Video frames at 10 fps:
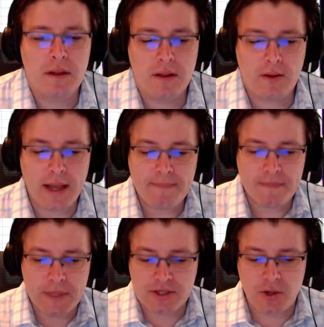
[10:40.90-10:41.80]
Okay,
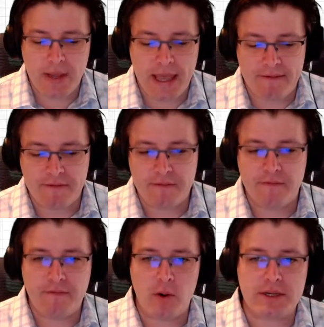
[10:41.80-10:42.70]
and so we have
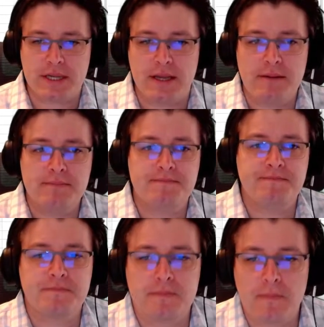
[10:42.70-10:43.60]
14,
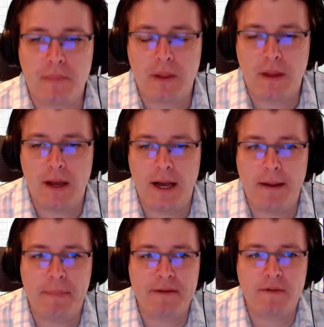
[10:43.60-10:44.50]

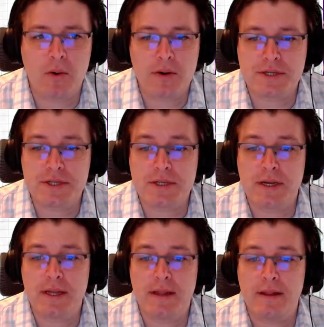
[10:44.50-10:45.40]
but of course
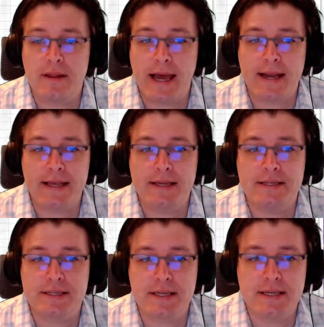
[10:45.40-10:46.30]
that
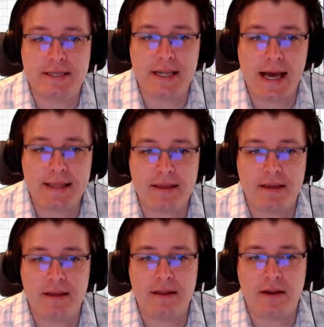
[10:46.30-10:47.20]
is not
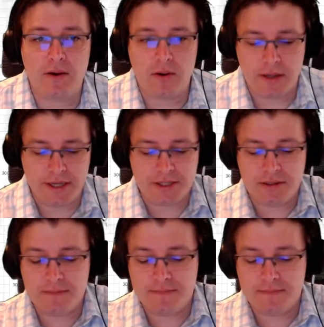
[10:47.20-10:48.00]
the correlation.